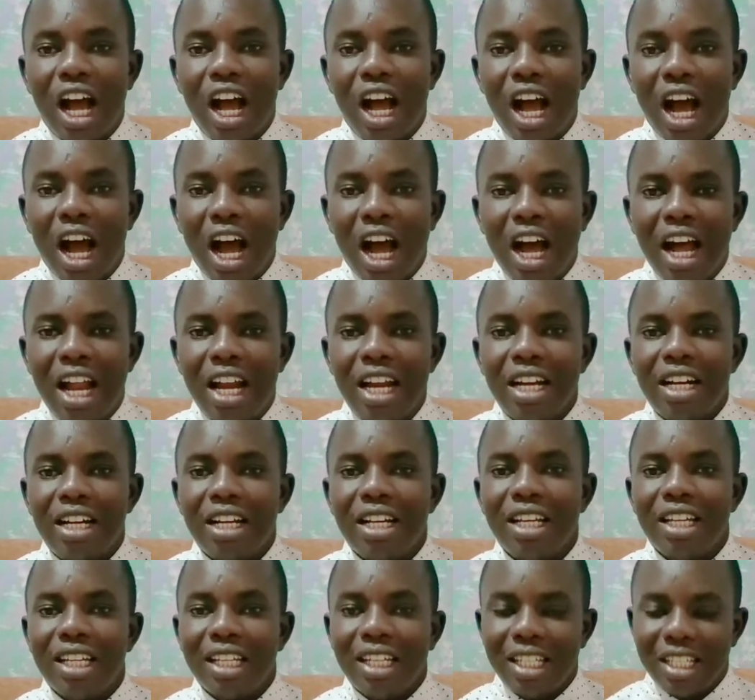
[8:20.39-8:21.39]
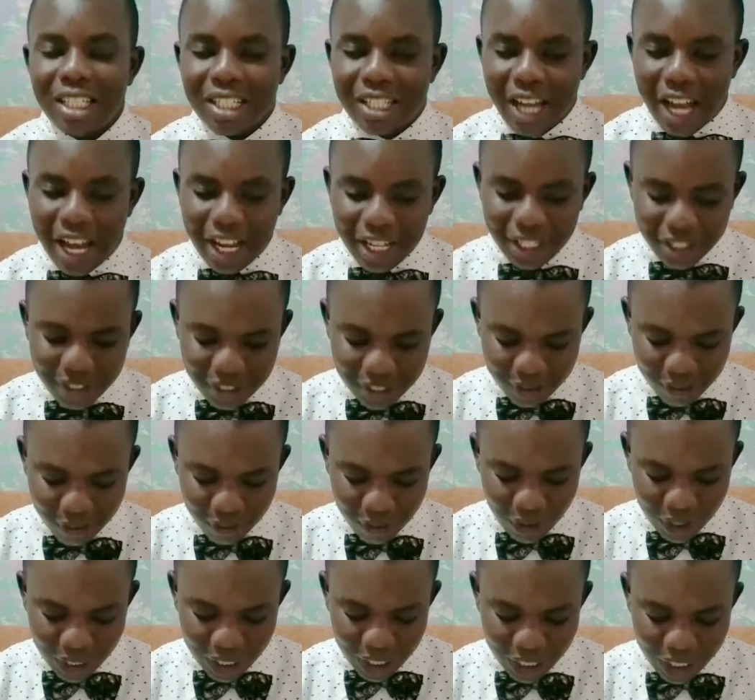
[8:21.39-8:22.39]
And he
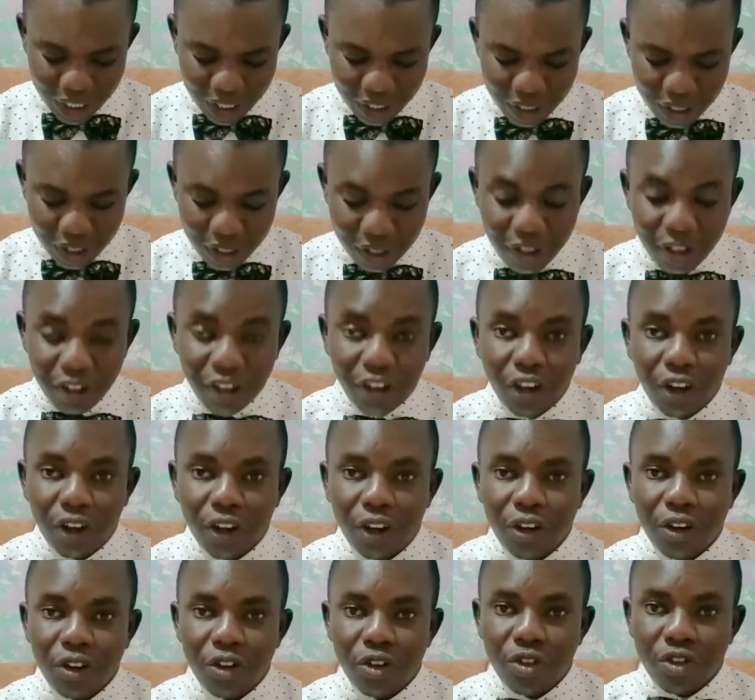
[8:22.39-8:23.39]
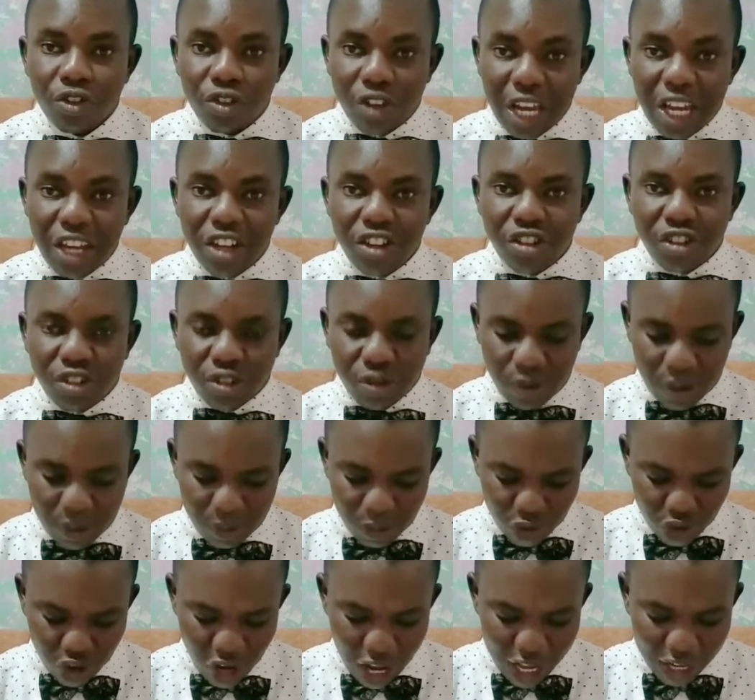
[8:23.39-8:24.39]
decisively says to
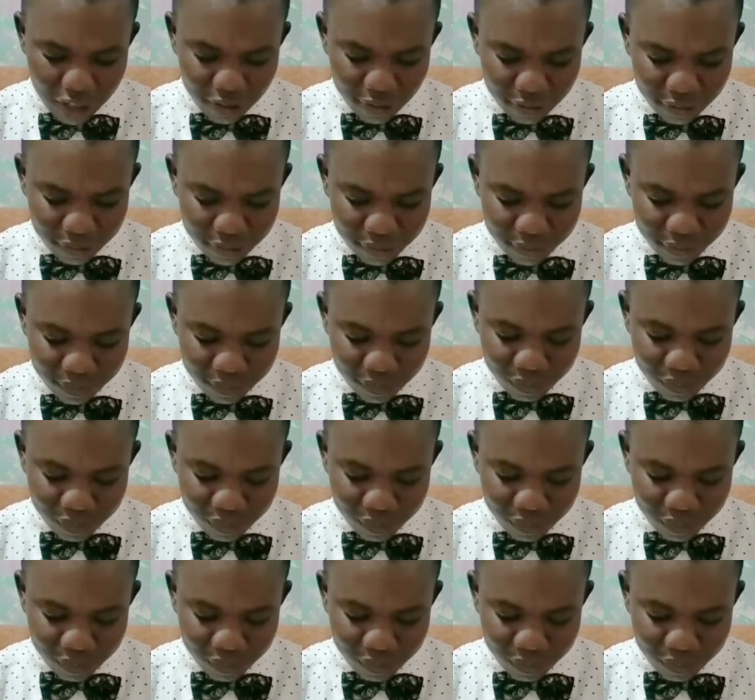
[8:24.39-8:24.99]
himself